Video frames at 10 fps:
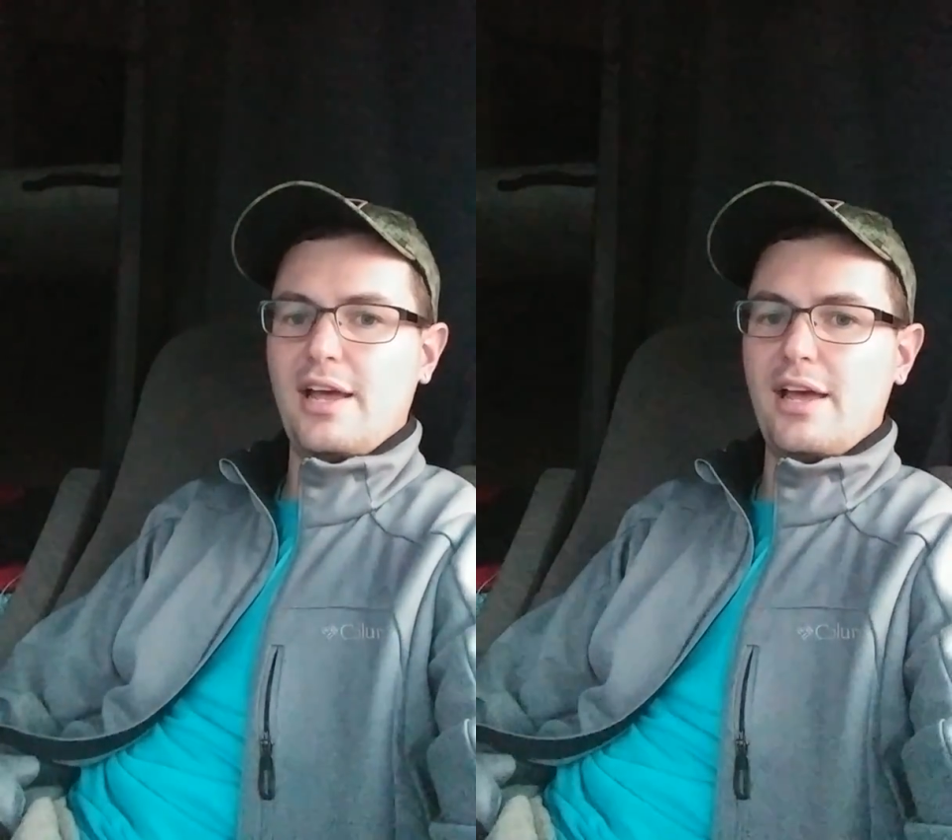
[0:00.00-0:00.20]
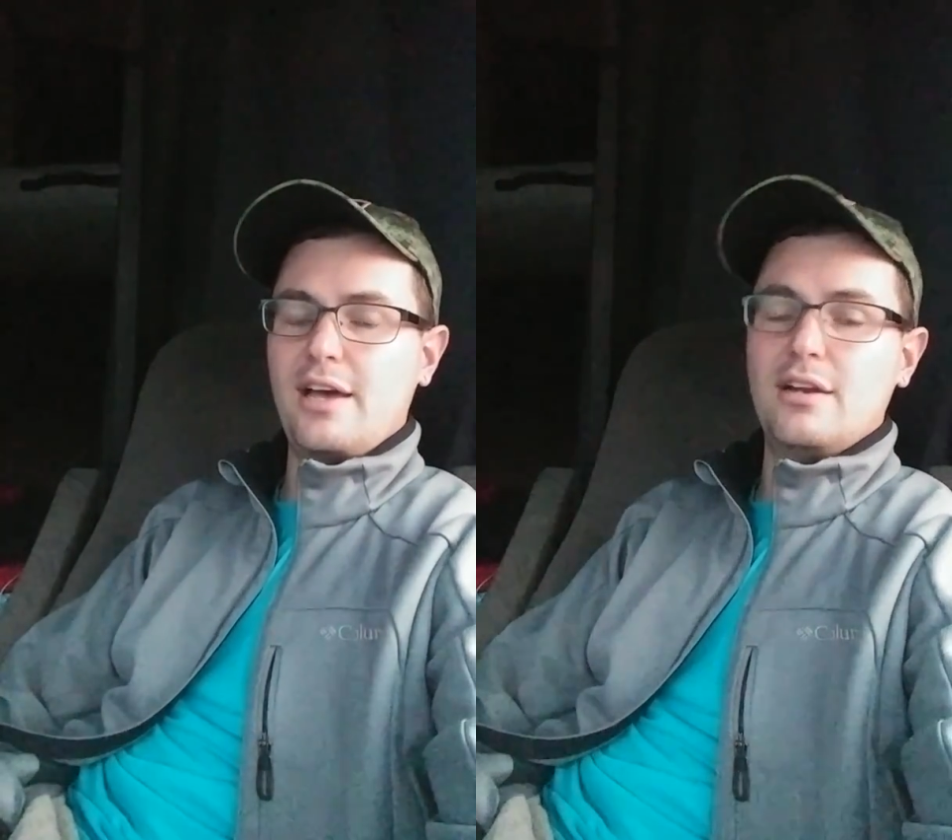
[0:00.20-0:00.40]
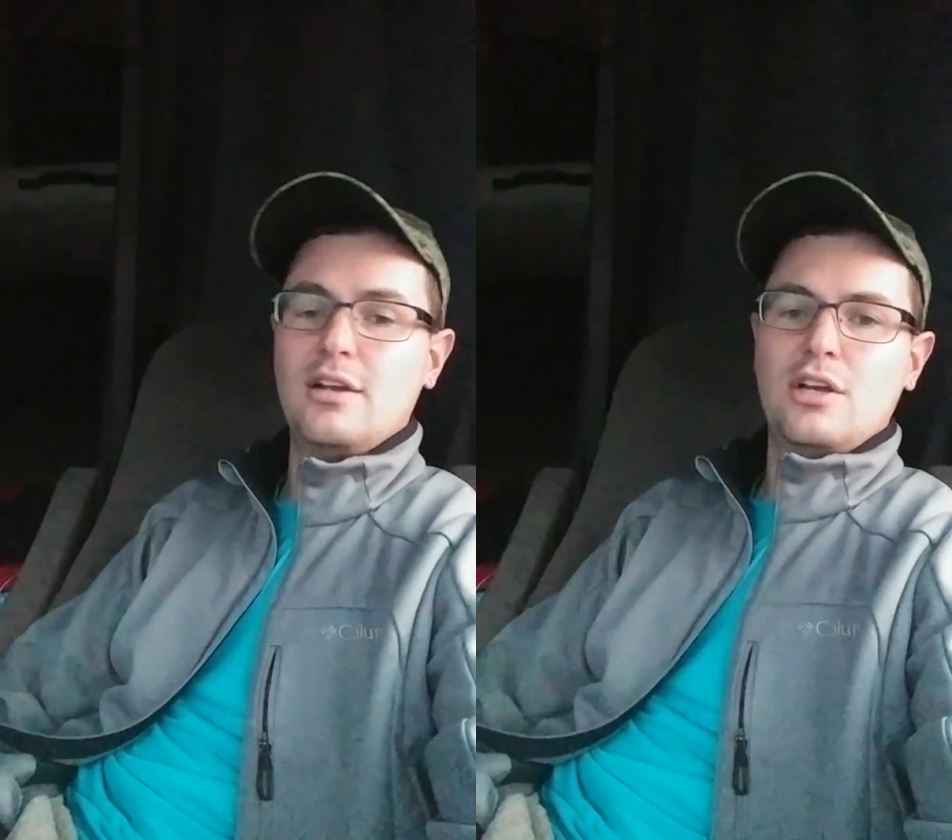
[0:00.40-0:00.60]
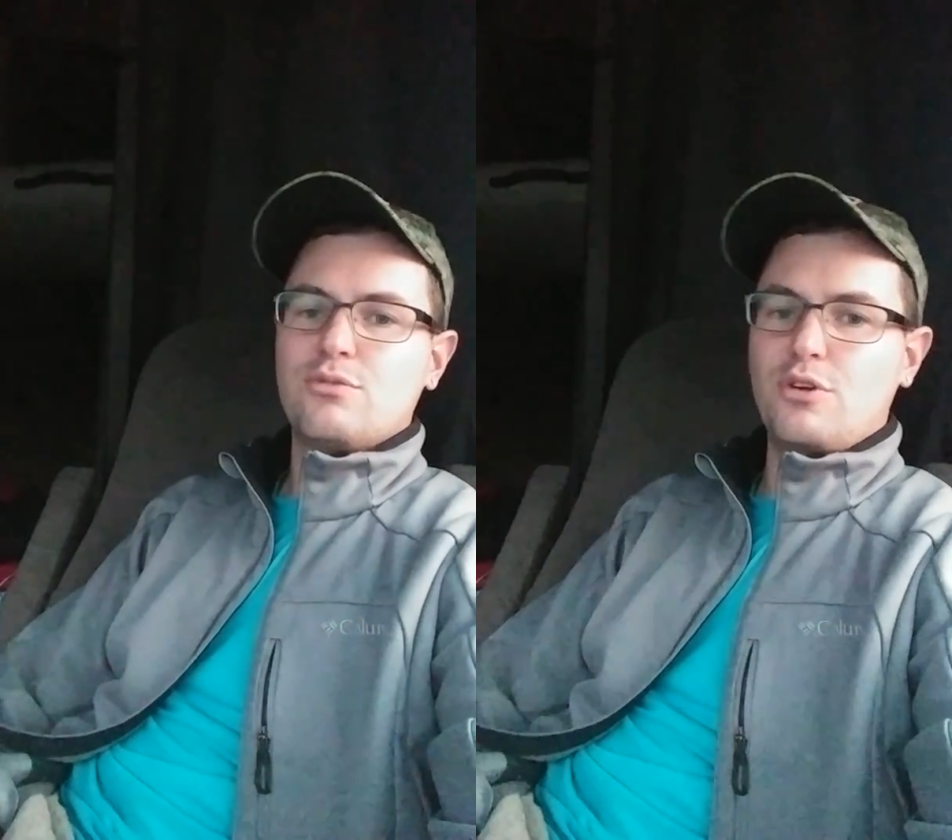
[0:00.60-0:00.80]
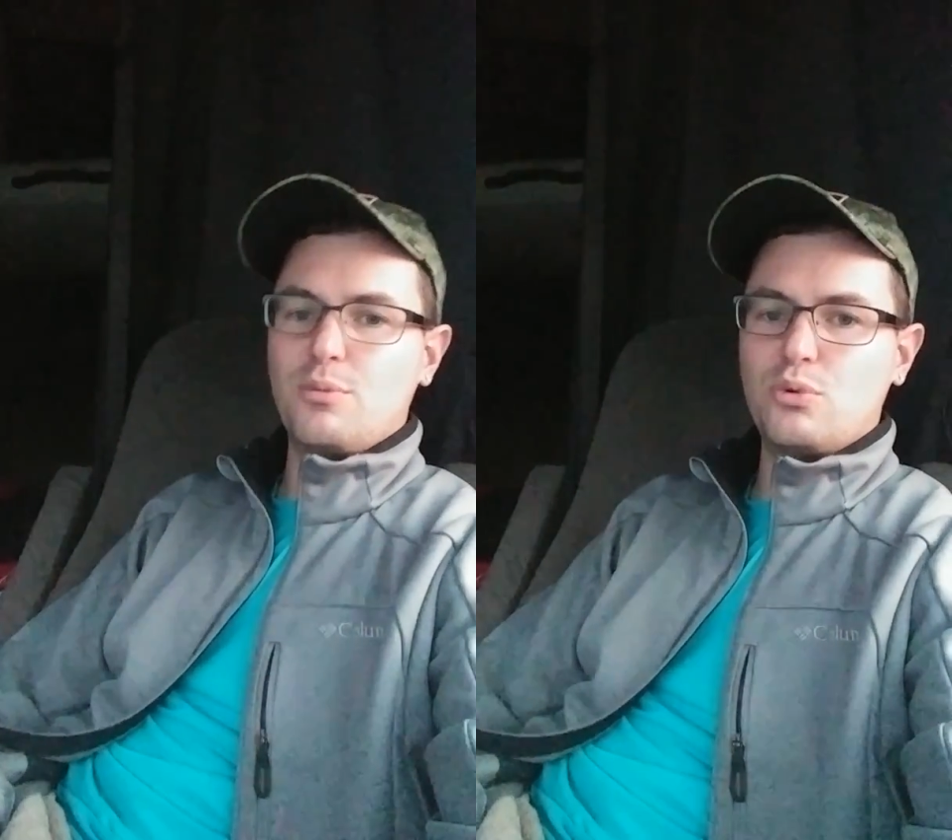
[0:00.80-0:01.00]
had
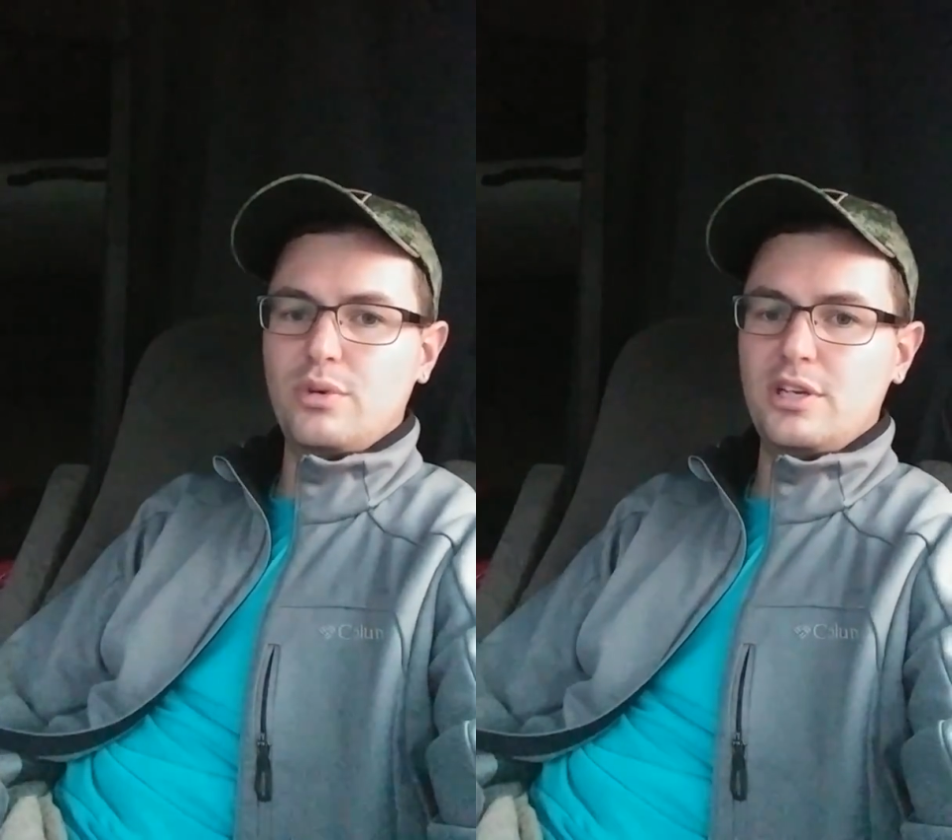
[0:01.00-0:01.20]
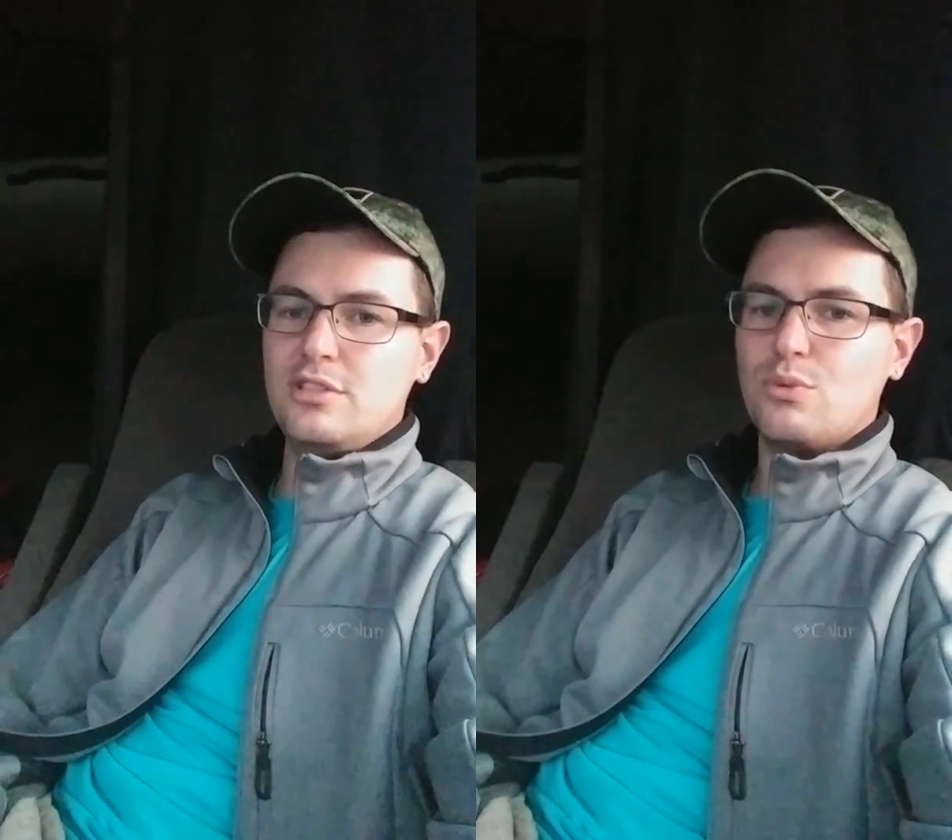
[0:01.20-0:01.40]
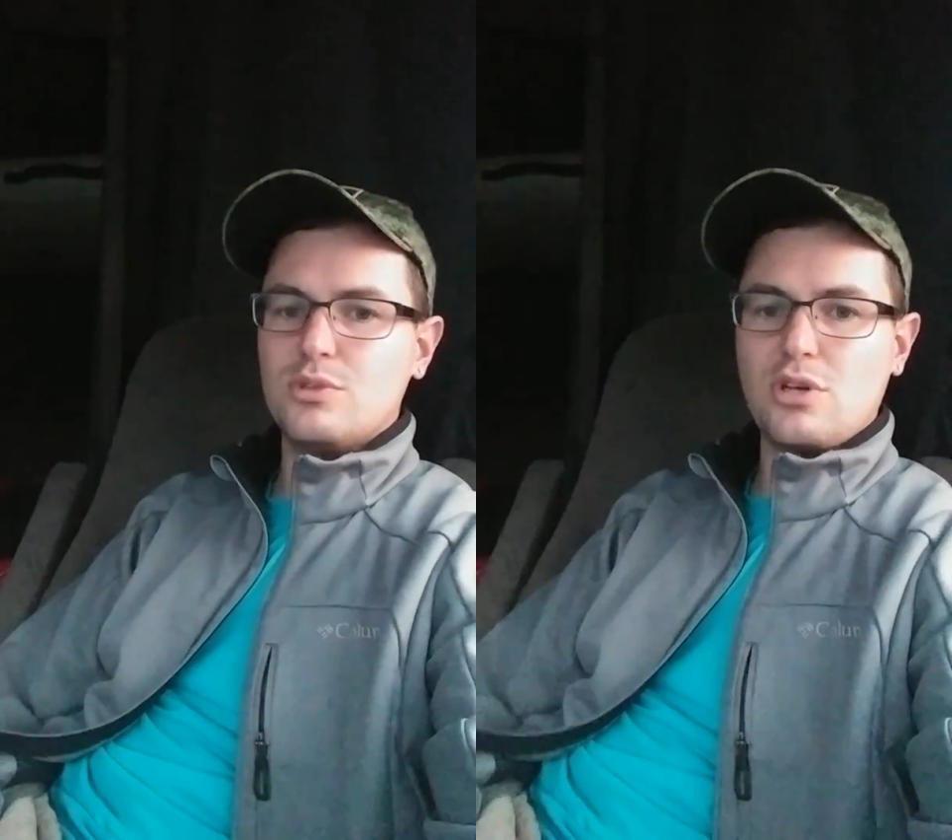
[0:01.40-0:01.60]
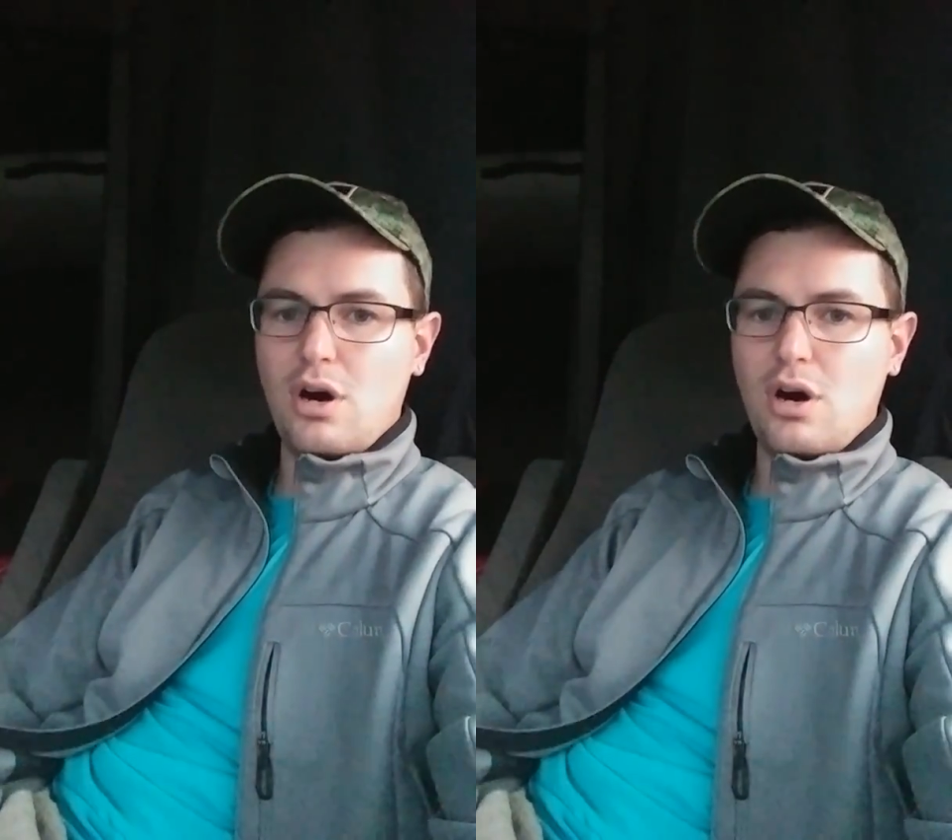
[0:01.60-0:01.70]
from Queens was